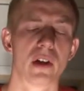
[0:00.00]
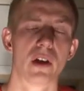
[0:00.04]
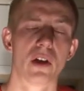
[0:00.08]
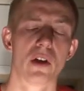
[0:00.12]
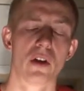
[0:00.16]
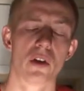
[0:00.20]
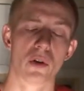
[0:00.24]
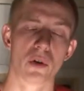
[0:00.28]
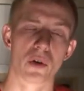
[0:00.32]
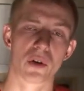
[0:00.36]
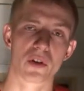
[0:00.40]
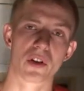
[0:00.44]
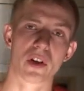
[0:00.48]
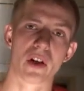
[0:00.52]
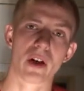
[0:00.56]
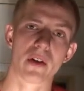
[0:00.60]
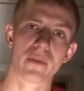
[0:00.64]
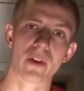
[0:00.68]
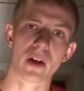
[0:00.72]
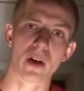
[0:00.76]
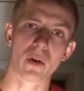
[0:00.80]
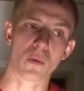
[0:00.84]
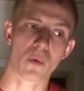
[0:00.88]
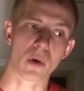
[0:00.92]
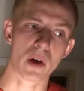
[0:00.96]
You also have
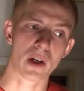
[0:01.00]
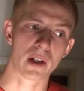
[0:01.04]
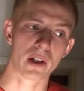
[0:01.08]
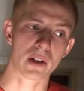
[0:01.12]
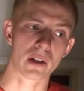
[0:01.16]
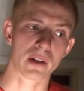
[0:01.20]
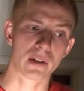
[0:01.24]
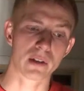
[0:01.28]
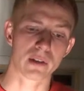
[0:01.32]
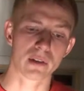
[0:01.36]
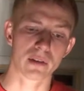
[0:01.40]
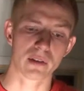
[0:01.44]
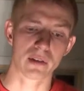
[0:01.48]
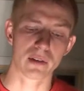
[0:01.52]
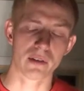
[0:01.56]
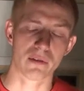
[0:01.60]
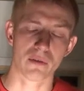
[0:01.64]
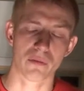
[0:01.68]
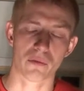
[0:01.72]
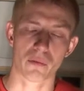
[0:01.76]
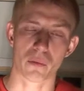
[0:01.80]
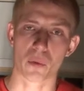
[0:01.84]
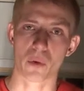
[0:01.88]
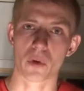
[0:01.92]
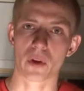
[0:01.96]
that wire
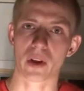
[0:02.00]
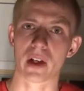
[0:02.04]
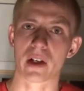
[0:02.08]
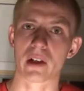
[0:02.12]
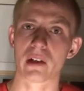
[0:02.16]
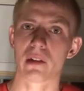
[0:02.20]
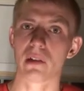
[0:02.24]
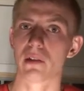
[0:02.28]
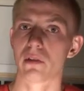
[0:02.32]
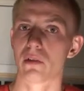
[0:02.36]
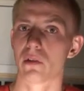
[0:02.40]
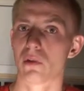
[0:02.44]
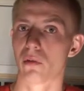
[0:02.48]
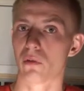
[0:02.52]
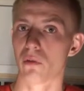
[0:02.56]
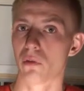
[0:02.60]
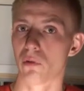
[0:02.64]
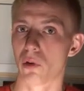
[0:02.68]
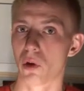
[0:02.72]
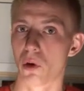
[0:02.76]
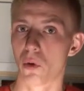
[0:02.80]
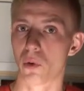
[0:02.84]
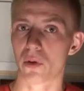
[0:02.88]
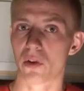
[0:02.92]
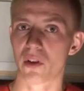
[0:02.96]
for that
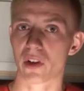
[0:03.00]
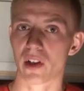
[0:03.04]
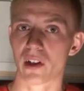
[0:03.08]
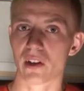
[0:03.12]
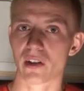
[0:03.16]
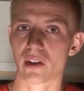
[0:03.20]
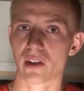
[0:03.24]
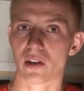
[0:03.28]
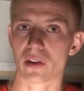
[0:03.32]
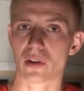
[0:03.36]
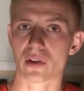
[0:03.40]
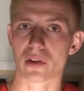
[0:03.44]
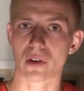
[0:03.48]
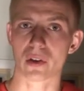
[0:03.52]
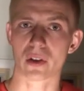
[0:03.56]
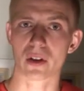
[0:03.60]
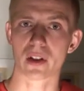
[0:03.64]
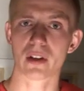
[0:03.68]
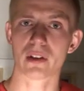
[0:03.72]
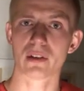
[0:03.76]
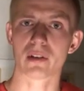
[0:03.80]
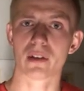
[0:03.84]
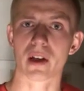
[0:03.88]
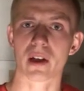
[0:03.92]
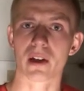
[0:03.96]
low intensity
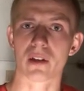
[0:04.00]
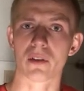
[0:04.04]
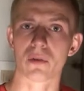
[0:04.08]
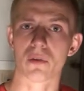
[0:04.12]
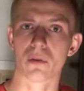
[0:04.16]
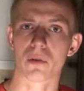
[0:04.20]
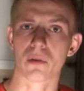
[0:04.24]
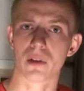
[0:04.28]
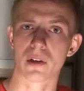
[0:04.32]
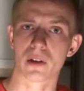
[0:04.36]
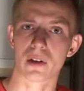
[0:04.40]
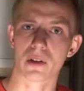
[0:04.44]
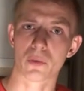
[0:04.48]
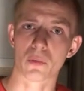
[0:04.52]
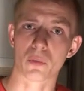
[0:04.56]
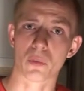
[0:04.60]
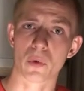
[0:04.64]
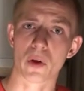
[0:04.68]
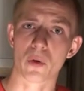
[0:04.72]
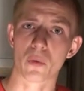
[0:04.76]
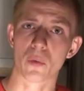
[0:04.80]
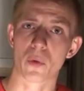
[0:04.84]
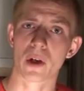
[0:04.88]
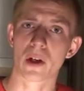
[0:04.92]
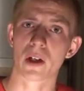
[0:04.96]
circuit. That
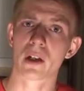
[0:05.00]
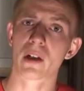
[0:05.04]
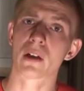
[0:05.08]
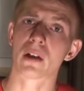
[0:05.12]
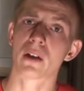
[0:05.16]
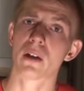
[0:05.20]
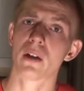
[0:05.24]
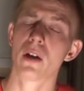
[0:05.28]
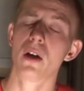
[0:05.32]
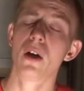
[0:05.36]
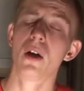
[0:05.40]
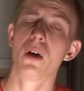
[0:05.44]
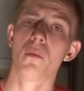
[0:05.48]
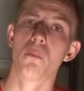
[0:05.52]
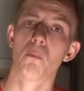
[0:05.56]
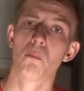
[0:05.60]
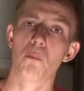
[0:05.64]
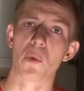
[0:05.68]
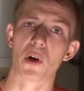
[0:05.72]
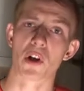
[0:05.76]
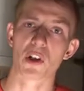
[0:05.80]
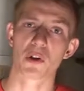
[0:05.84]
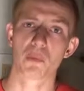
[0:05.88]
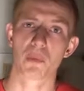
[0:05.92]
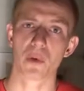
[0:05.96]
red wire
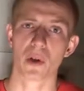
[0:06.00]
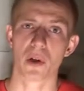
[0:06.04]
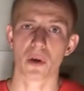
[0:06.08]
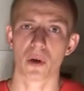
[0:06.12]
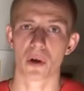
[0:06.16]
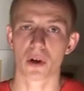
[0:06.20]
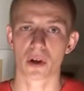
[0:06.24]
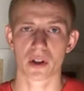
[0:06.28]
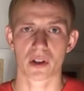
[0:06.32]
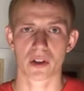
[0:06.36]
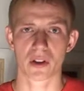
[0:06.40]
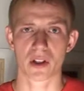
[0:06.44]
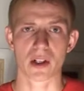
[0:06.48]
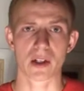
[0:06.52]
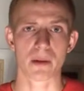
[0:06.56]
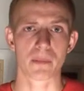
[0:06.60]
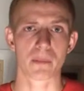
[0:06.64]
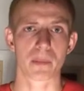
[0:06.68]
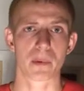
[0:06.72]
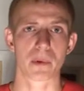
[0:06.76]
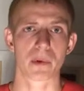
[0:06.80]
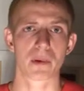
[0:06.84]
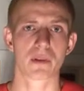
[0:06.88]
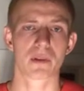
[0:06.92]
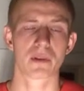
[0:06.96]
must be hooked up.
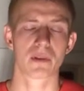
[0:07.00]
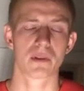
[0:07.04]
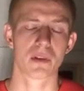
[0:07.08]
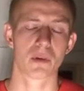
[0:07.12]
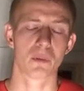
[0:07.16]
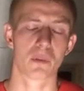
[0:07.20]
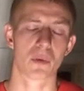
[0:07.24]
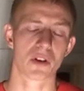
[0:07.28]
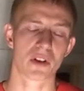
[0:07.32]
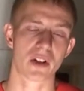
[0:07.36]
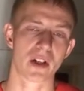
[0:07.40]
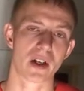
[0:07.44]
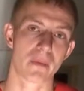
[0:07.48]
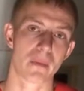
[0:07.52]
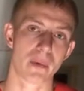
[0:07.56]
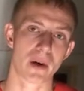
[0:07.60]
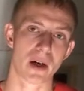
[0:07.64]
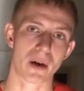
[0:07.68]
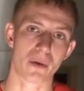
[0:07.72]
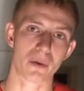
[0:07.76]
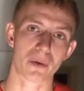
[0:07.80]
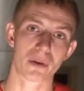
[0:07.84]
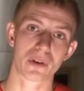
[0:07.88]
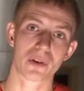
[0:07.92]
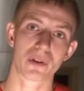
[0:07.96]
You must have
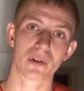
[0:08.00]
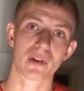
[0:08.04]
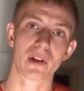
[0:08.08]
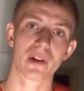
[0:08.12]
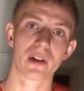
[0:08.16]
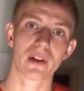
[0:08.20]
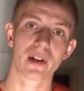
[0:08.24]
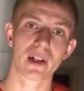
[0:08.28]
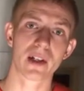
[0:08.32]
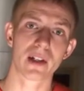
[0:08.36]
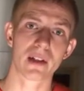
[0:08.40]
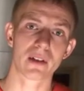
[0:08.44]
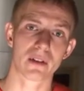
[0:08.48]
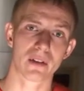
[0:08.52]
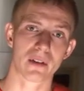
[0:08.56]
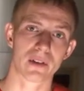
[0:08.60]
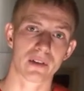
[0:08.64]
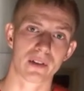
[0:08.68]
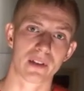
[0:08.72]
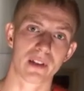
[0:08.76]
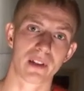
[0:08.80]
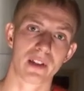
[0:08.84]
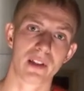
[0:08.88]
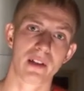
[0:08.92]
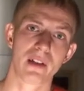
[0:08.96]
power to the light on
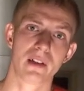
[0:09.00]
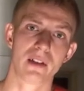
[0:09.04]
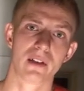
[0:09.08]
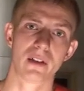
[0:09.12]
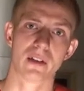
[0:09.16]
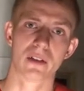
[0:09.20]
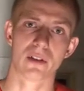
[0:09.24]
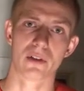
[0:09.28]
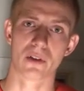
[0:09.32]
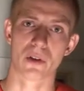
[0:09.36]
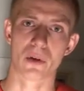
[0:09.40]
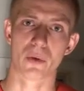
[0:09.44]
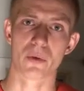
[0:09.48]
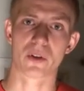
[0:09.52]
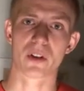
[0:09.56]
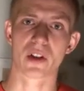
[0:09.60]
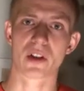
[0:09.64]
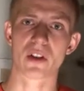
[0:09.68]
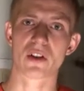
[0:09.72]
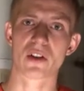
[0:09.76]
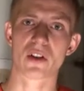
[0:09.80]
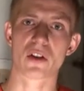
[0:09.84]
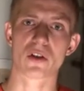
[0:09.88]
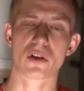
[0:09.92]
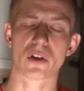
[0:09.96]
the low
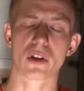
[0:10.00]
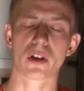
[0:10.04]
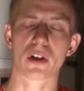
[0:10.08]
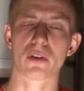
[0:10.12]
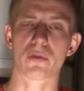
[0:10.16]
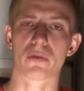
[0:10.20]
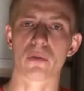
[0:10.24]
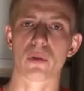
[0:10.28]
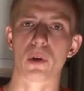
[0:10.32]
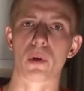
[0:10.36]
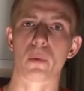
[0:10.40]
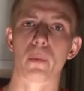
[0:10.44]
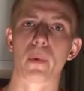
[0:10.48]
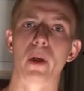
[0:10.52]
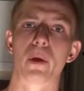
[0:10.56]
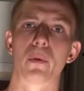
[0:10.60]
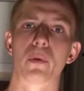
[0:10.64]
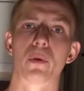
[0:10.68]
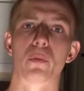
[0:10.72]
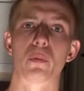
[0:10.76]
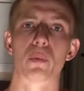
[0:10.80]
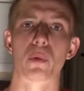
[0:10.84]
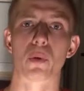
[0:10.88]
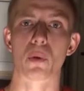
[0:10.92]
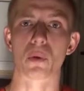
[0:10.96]
intensity circuit for you to be able
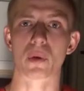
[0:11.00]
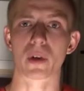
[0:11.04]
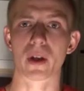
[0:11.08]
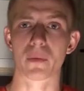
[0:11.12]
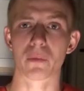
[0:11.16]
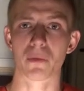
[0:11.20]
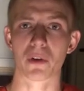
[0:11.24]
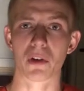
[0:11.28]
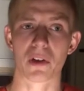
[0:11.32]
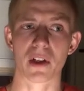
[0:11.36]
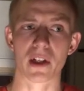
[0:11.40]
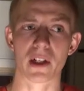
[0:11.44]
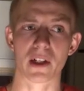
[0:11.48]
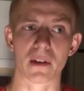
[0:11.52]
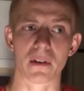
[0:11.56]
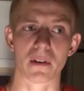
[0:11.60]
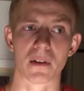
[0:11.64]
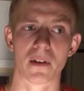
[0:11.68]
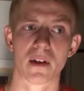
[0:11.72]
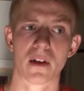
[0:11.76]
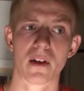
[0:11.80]
to program the light.